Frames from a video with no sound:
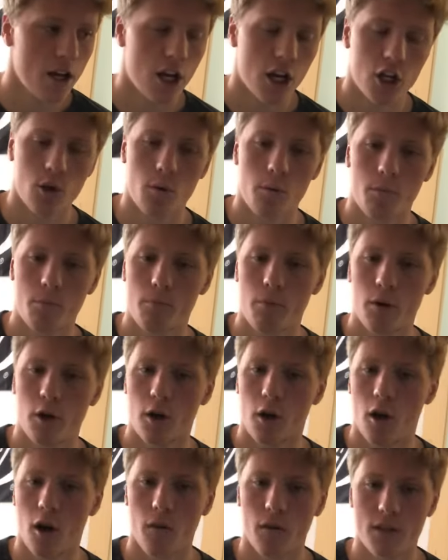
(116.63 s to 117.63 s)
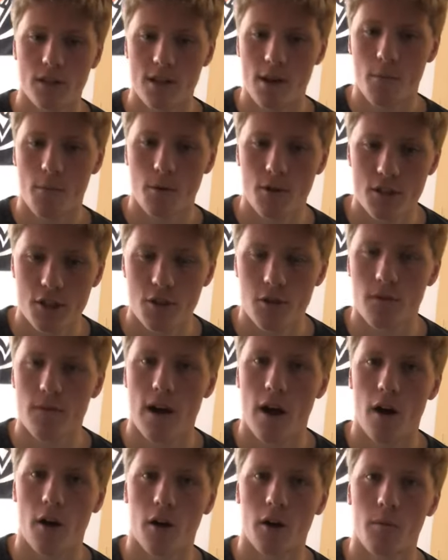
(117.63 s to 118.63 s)
and you would put all these numbers that you
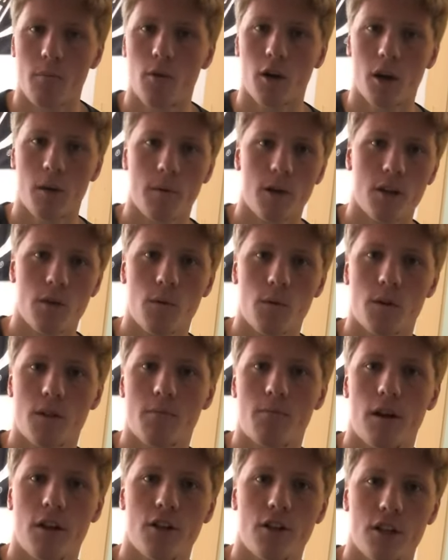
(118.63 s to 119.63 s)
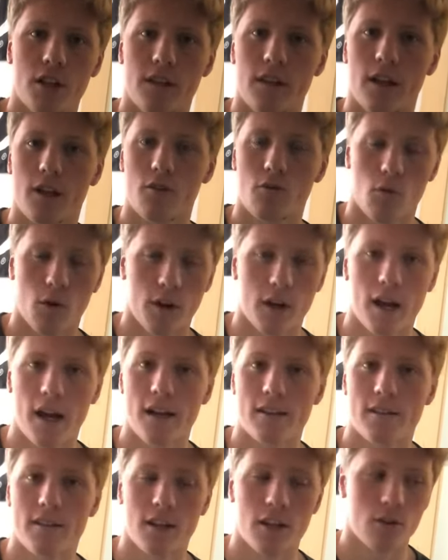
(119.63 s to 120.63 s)
found and put them into a spreadsheet that's
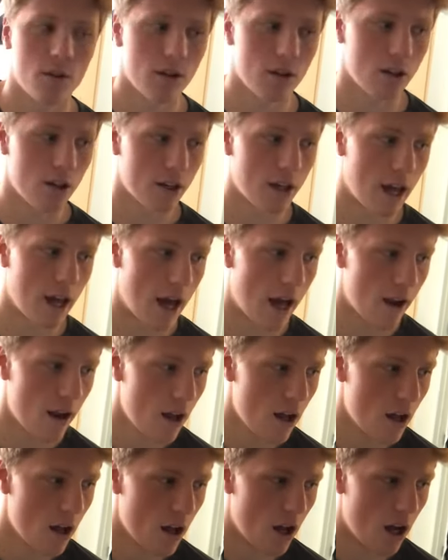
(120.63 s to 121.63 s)
organized that you can look at.